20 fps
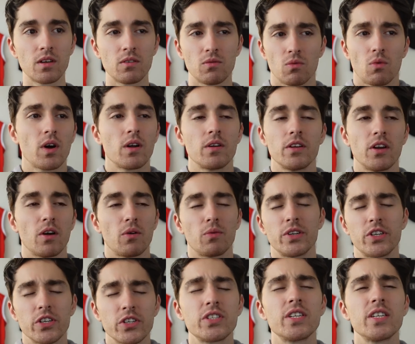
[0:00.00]
we
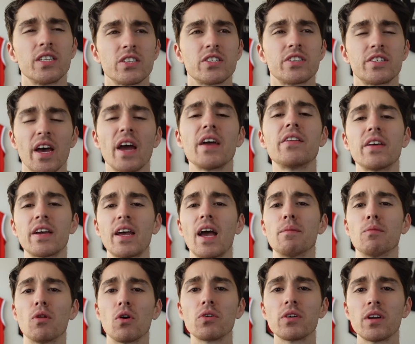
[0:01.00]
just didn't stay in the
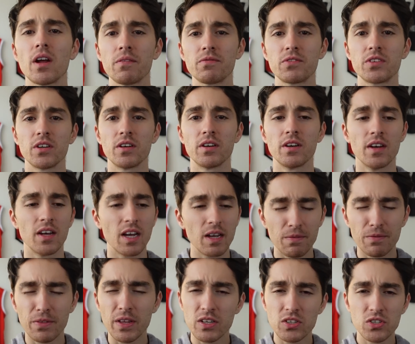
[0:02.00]
game long enough to,
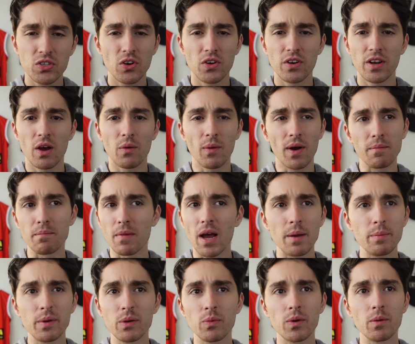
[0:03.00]
if things turned our way,
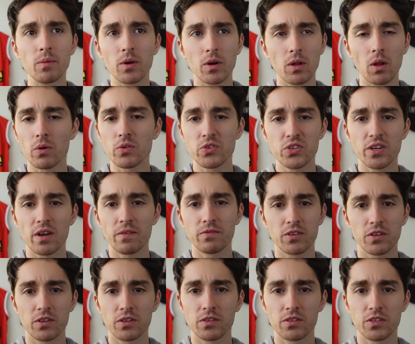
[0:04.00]
maybe we were close enough
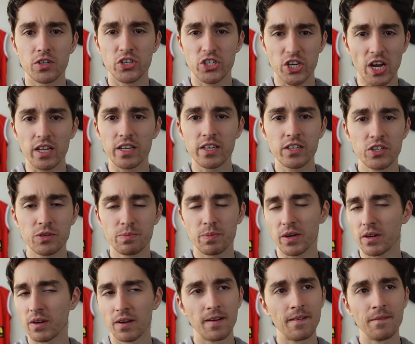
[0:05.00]
to challenge,
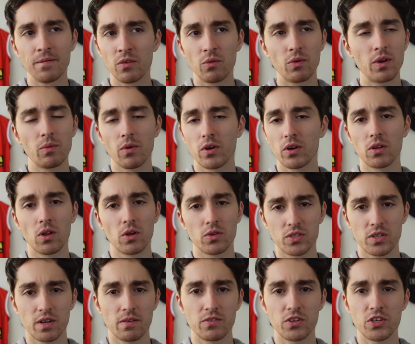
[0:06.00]
but we weren't
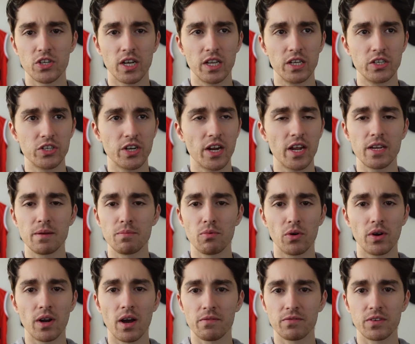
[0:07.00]
close enough to challenge at any
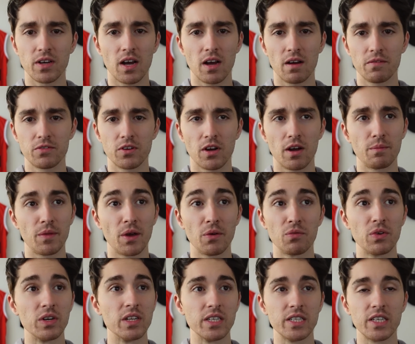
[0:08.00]
point after halftime. They
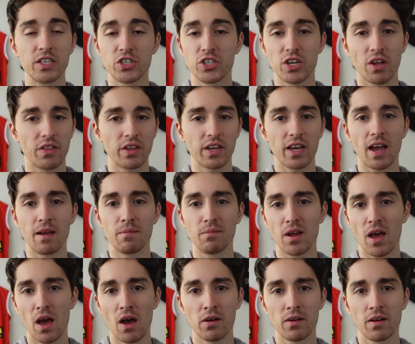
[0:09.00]
really did shut the game
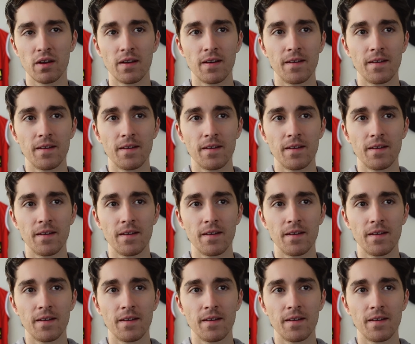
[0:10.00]
down.